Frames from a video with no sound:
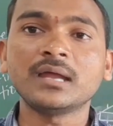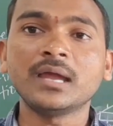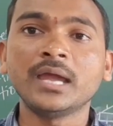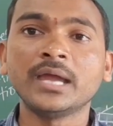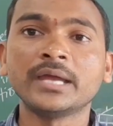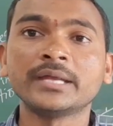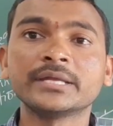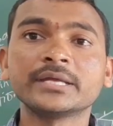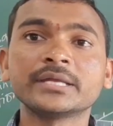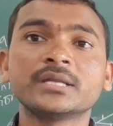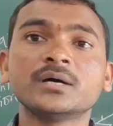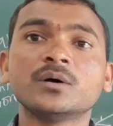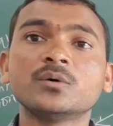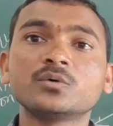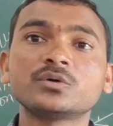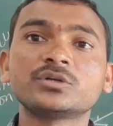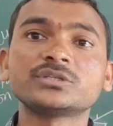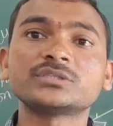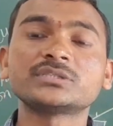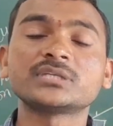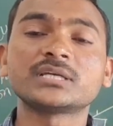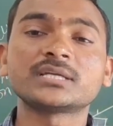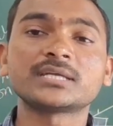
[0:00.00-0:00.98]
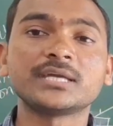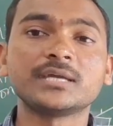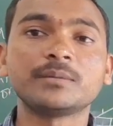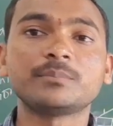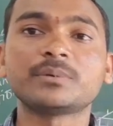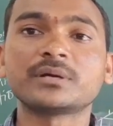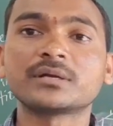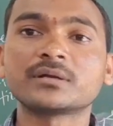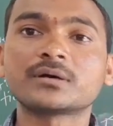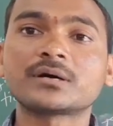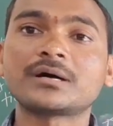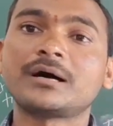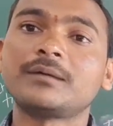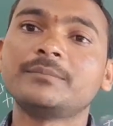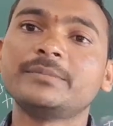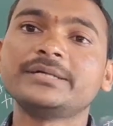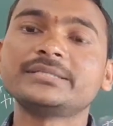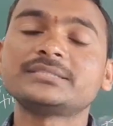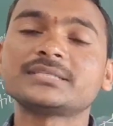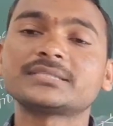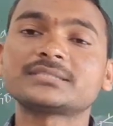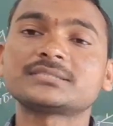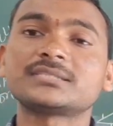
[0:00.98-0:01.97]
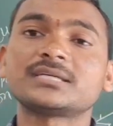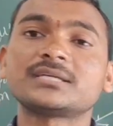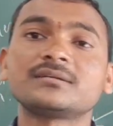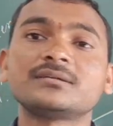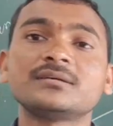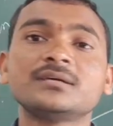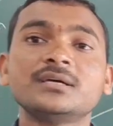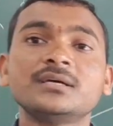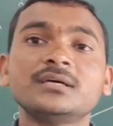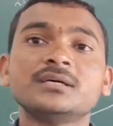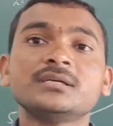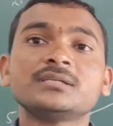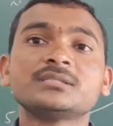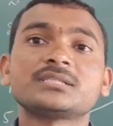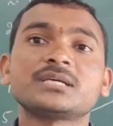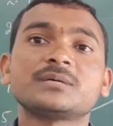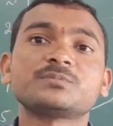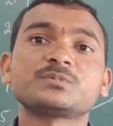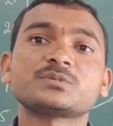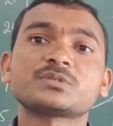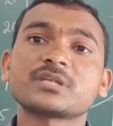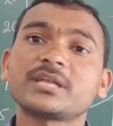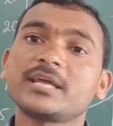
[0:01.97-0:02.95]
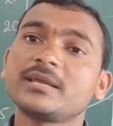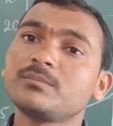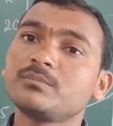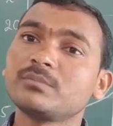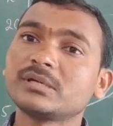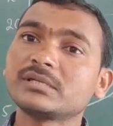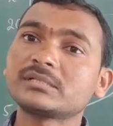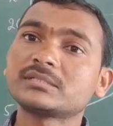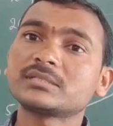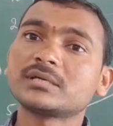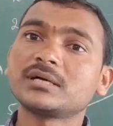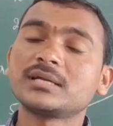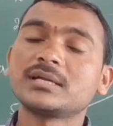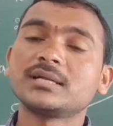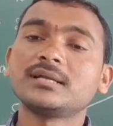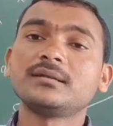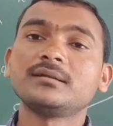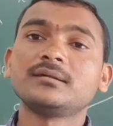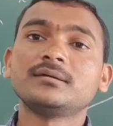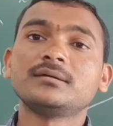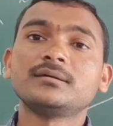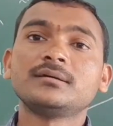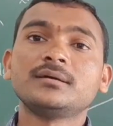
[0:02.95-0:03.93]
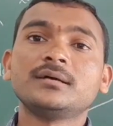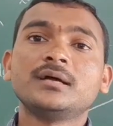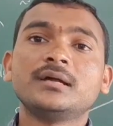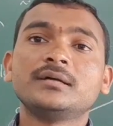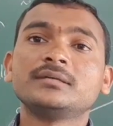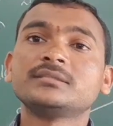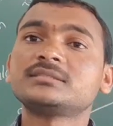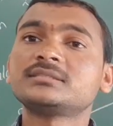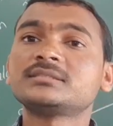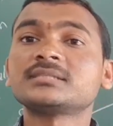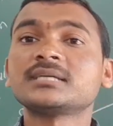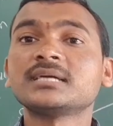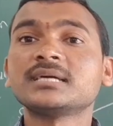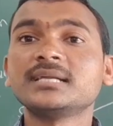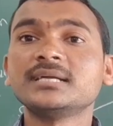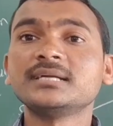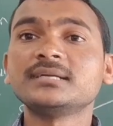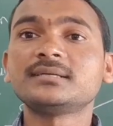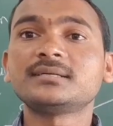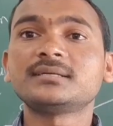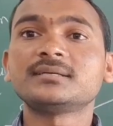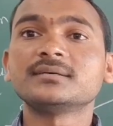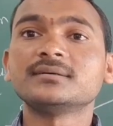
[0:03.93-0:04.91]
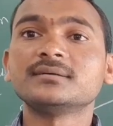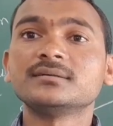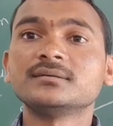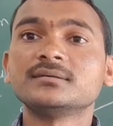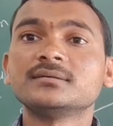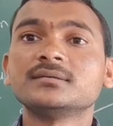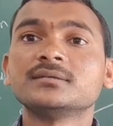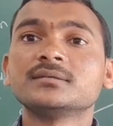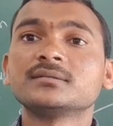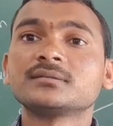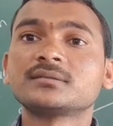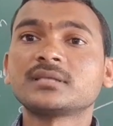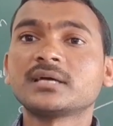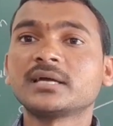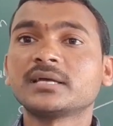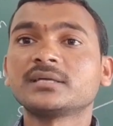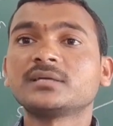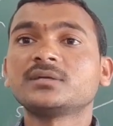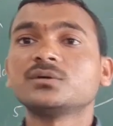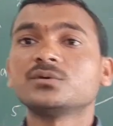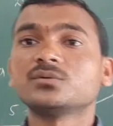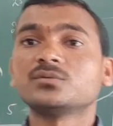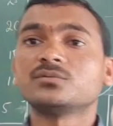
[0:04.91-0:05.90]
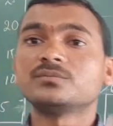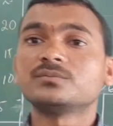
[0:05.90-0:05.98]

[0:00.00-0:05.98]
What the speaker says: Any doubt is there? Keep on comment section. Subscribe my channel and share it. Thank you.